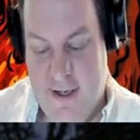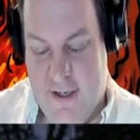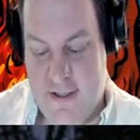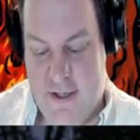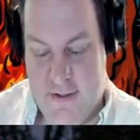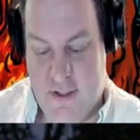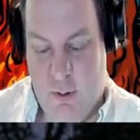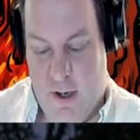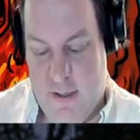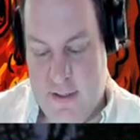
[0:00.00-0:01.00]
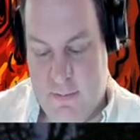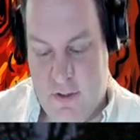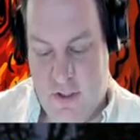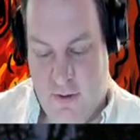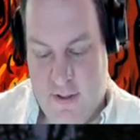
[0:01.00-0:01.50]
assault squads,
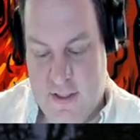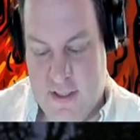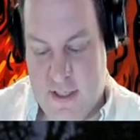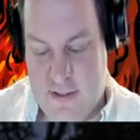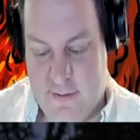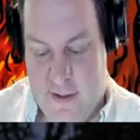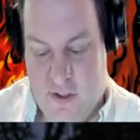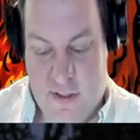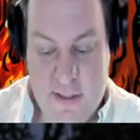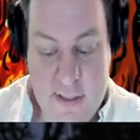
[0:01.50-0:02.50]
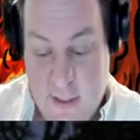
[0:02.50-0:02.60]
which don't exist because they're legends,